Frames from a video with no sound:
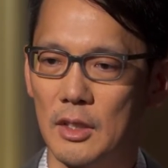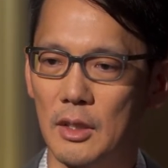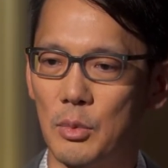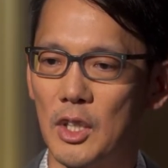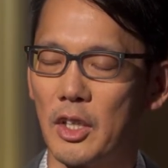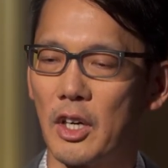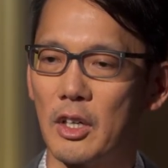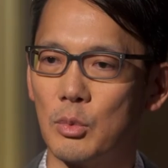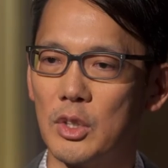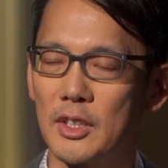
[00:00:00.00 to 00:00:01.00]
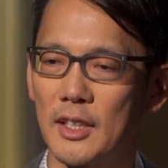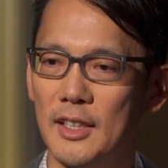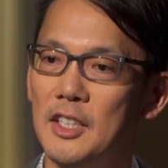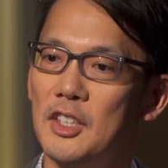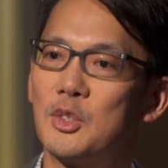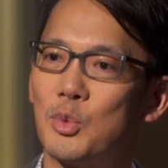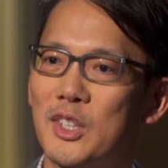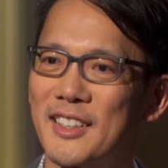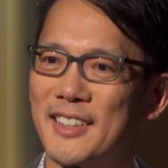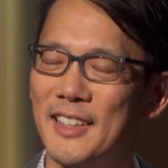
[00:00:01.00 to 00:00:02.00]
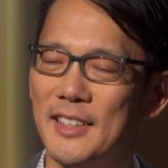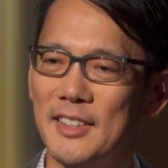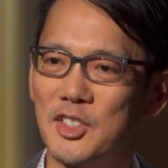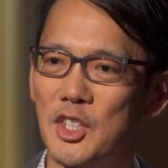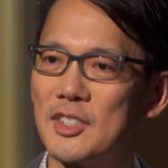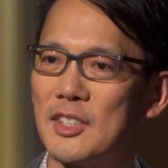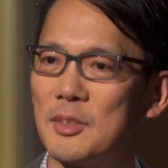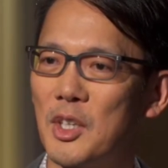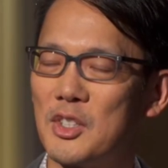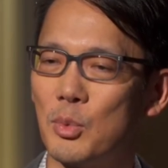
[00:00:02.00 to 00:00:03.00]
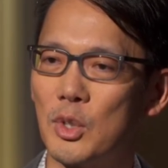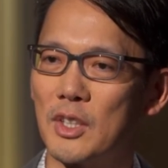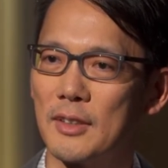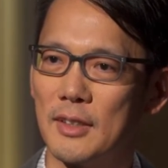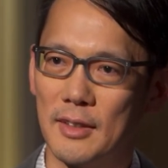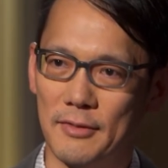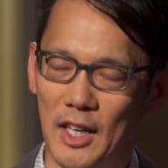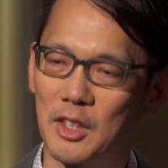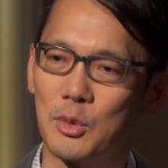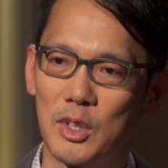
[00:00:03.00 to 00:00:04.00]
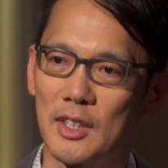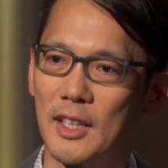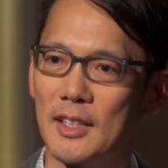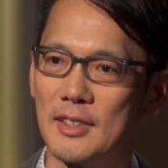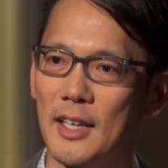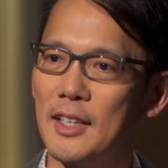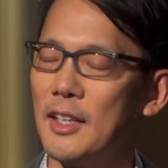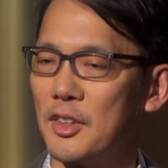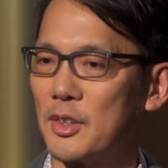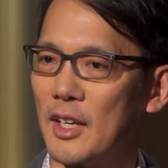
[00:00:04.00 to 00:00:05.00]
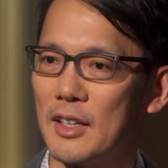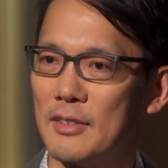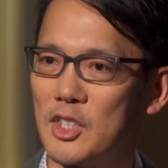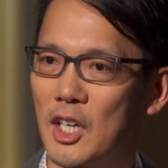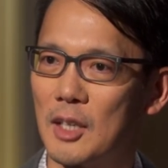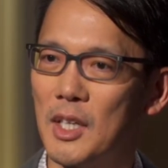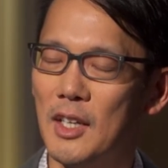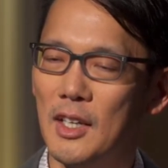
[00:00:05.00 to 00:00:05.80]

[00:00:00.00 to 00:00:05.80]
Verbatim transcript: you know really hard work it is work it is just as much work valid work as any other kind of job.